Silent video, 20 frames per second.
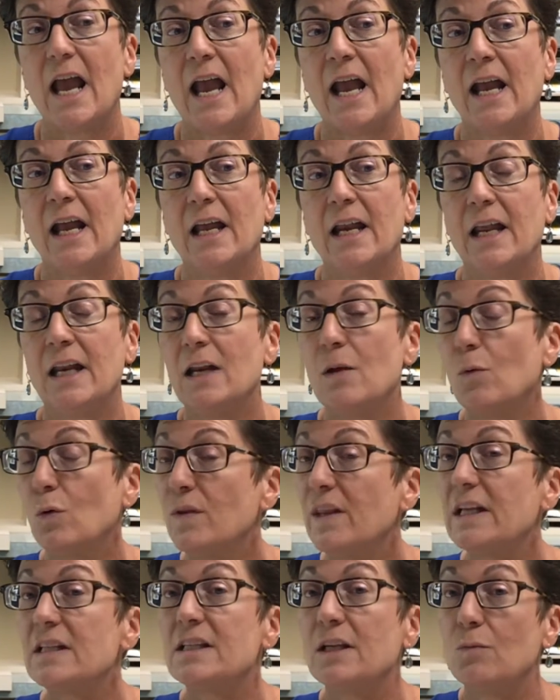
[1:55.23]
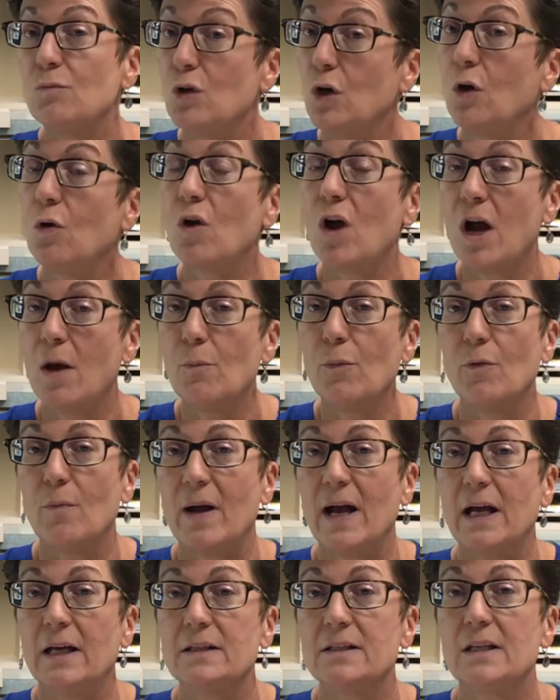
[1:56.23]
and anyone that's
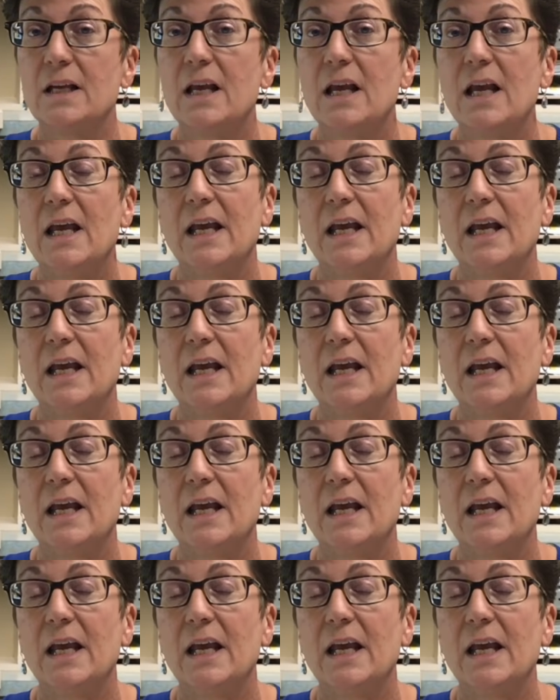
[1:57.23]
immunocompromised.